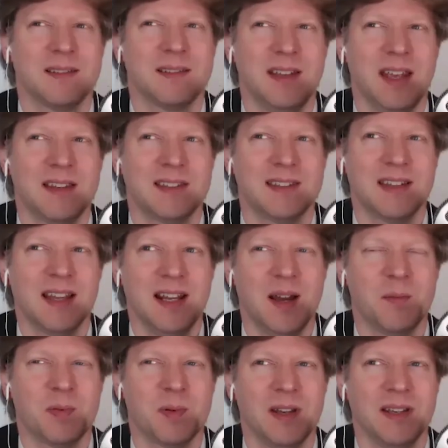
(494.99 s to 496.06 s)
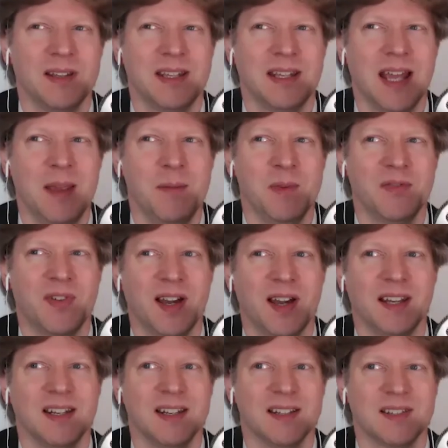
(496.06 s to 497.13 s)
it's set up and
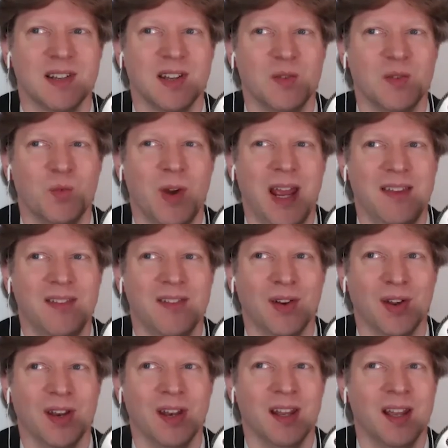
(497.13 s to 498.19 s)
gamified in a certain way that